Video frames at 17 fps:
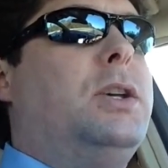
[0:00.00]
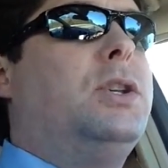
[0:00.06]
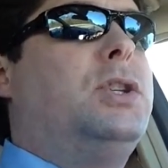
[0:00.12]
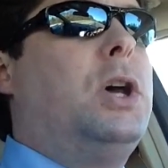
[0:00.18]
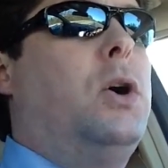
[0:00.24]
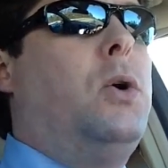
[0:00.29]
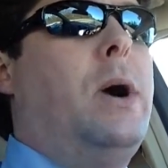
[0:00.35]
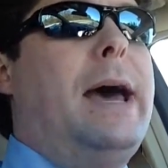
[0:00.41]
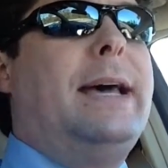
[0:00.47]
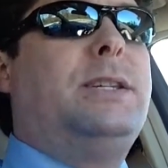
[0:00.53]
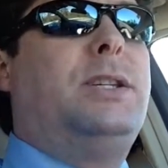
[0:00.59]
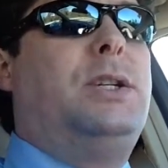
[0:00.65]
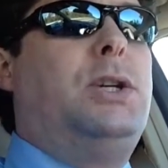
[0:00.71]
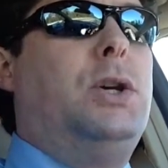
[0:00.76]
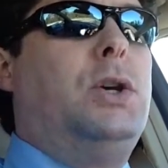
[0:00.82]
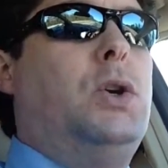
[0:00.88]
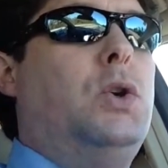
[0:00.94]
so
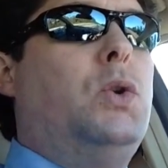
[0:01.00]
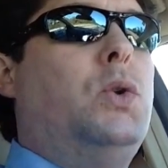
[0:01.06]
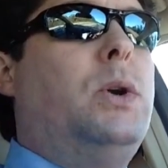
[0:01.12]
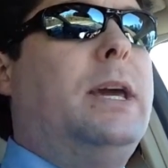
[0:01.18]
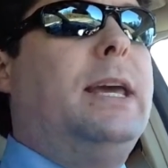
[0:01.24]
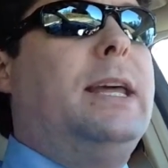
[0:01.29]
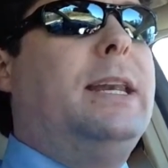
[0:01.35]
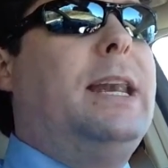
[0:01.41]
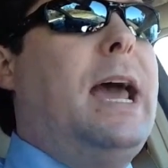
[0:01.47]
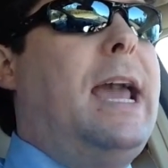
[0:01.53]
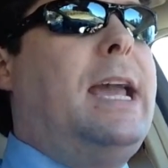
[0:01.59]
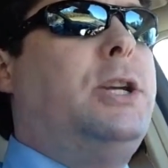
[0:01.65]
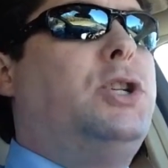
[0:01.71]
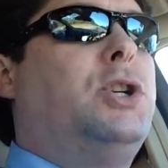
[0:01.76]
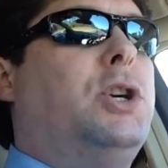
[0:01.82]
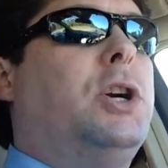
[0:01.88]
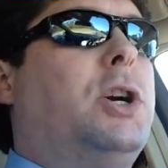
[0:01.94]
as to
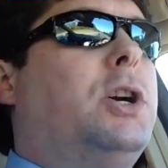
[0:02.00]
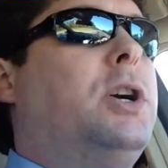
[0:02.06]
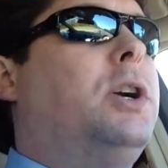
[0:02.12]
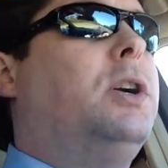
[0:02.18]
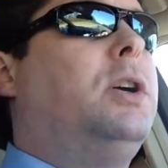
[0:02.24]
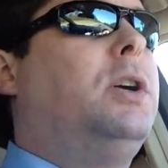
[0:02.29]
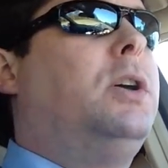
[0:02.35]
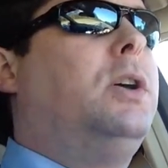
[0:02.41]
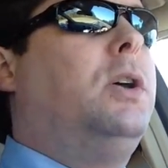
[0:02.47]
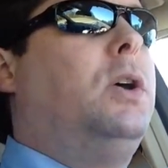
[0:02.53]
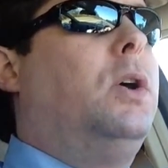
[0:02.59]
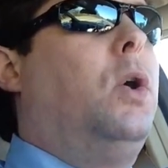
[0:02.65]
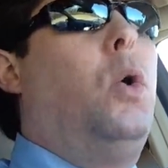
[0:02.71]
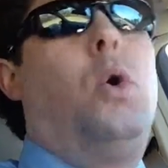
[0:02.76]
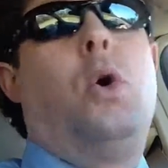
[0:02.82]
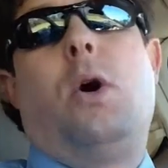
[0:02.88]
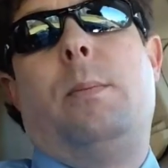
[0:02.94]
endanger
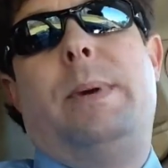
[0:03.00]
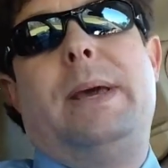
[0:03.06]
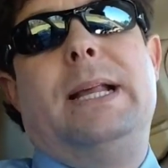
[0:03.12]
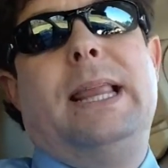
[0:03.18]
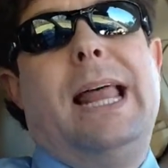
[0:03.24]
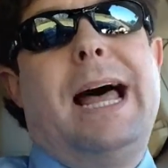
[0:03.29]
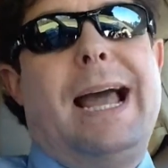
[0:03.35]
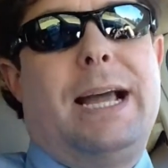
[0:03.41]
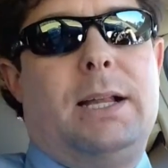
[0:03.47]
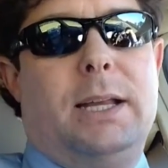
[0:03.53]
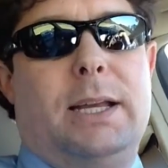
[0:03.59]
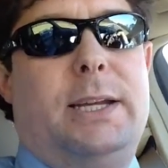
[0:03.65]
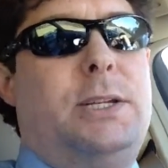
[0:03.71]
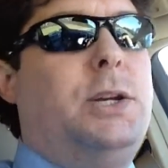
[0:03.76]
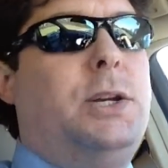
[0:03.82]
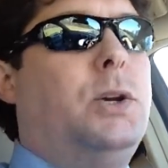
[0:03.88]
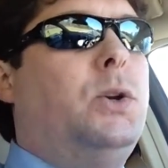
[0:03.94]
or be
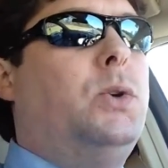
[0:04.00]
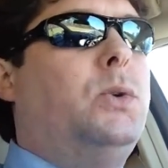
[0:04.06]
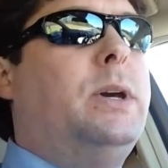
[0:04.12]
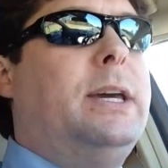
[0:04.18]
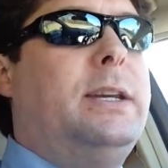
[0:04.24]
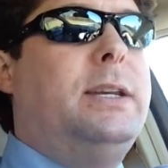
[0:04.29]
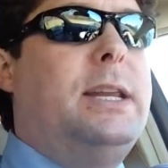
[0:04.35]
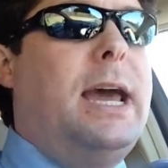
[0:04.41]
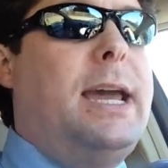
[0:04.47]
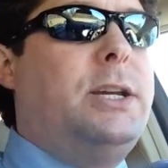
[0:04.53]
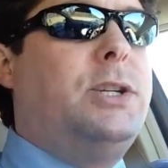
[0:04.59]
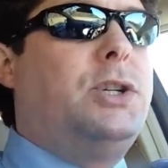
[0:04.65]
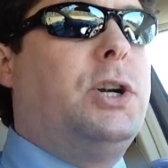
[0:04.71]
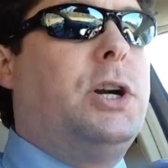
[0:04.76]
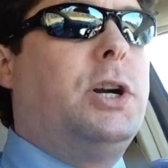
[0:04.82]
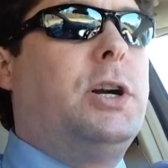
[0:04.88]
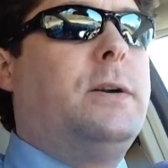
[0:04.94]
likely to
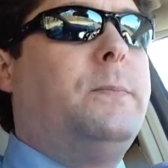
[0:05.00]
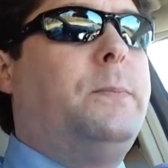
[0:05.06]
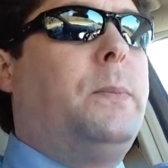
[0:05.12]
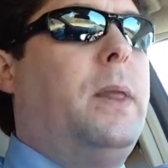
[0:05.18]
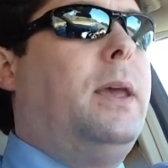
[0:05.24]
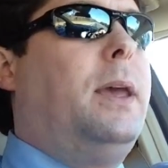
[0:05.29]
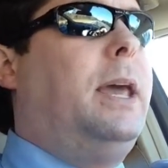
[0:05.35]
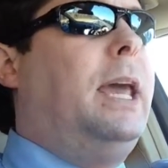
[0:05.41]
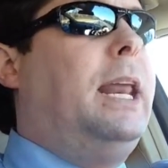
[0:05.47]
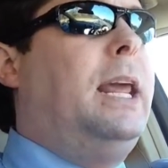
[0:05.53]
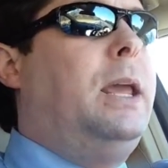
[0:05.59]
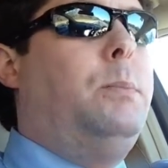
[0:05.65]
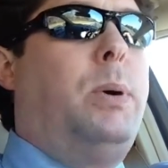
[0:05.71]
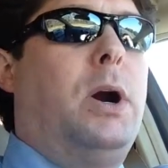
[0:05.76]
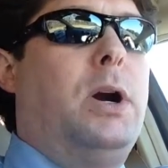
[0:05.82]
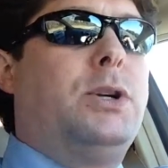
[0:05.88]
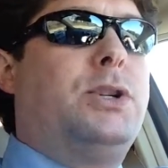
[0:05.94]
endanger any
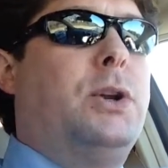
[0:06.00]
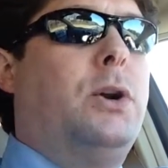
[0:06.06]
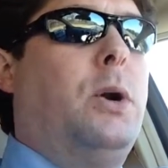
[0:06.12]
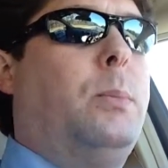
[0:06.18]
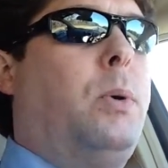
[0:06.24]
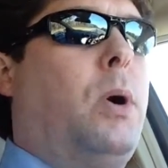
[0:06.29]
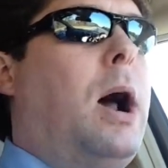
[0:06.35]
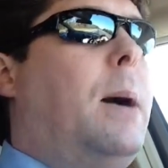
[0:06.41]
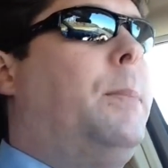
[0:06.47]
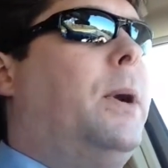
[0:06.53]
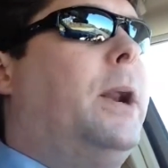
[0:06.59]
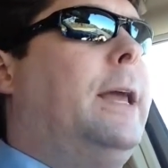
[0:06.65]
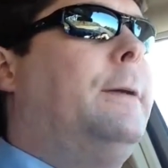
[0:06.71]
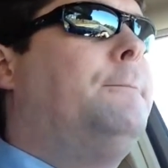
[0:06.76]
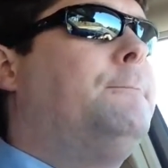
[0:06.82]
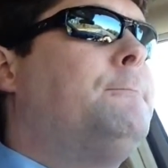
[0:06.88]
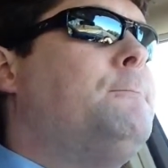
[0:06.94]
person or property.
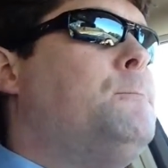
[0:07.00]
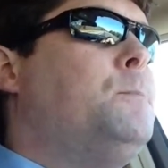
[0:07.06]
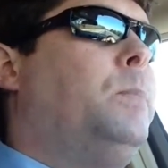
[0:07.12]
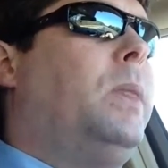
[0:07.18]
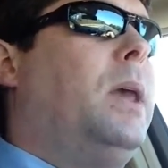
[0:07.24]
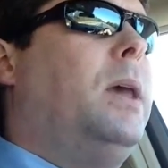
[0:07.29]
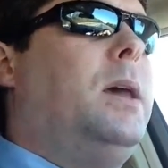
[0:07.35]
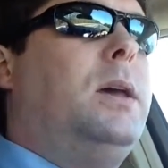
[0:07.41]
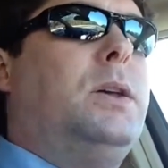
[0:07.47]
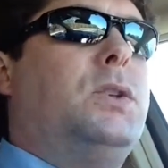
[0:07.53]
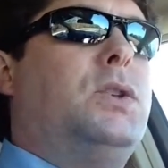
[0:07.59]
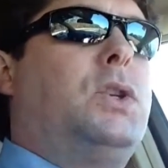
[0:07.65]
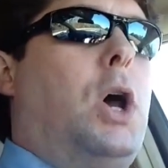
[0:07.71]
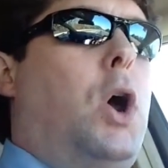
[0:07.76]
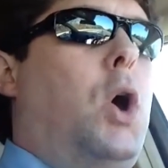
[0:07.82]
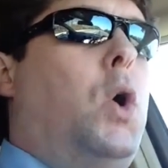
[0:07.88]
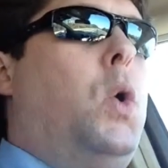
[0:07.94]

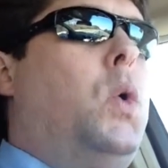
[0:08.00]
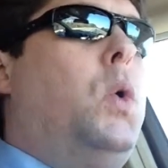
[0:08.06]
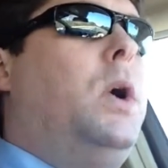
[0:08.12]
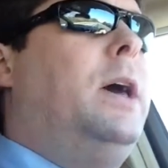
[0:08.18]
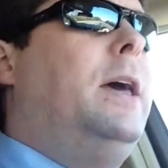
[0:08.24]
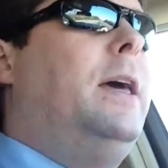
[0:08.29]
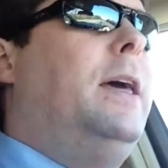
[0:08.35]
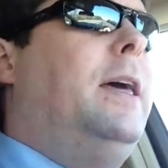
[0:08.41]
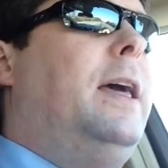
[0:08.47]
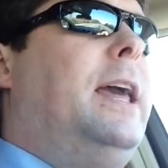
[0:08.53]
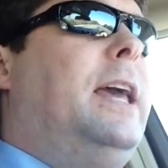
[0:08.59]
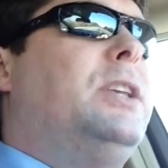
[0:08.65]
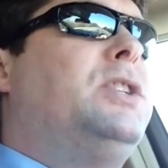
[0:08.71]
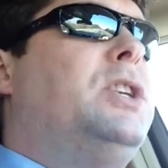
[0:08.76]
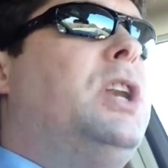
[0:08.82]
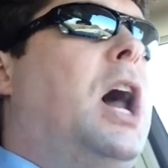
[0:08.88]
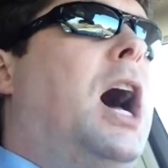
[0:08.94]
So
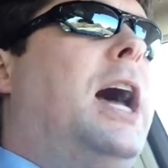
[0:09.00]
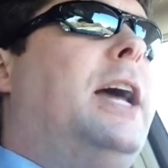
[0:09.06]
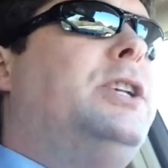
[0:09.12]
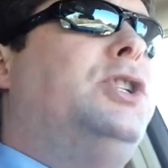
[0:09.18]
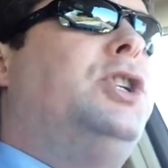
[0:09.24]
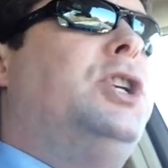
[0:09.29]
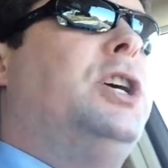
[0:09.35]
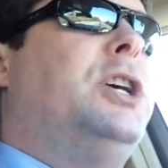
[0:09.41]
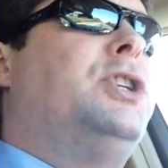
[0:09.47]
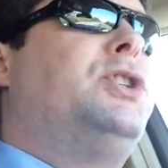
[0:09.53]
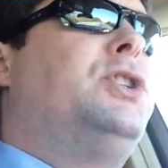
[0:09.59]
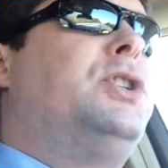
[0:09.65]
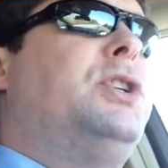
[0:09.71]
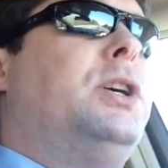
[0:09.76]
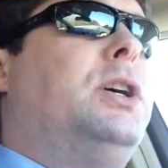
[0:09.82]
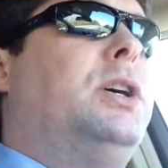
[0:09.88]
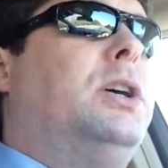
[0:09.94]
it's not
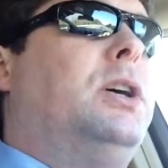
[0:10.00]
just